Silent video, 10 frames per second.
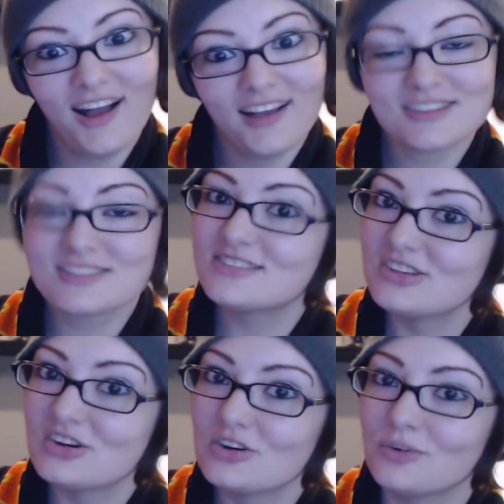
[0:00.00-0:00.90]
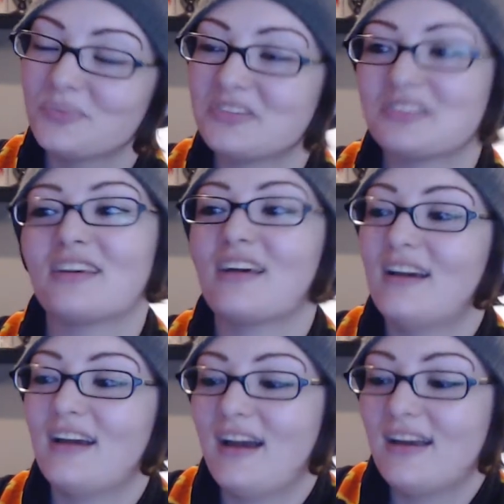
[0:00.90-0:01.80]
Soups.
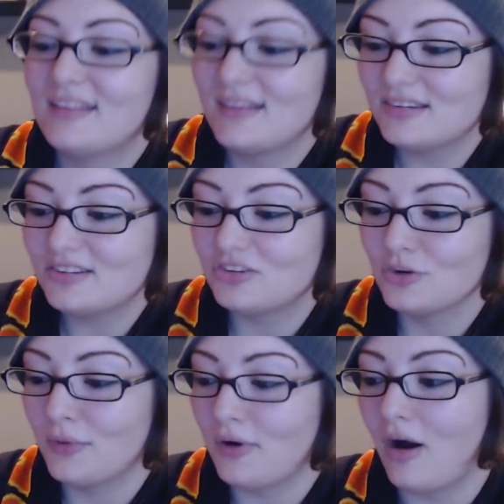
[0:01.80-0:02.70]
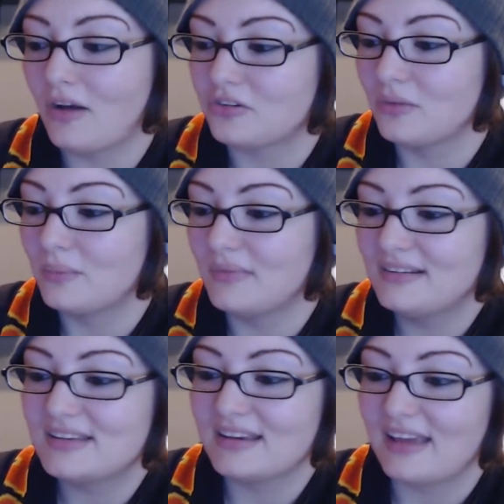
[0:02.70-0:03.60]
This is super awesome
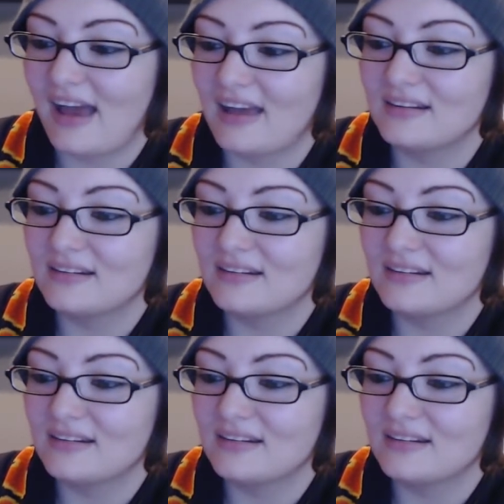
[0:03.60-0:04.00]
to get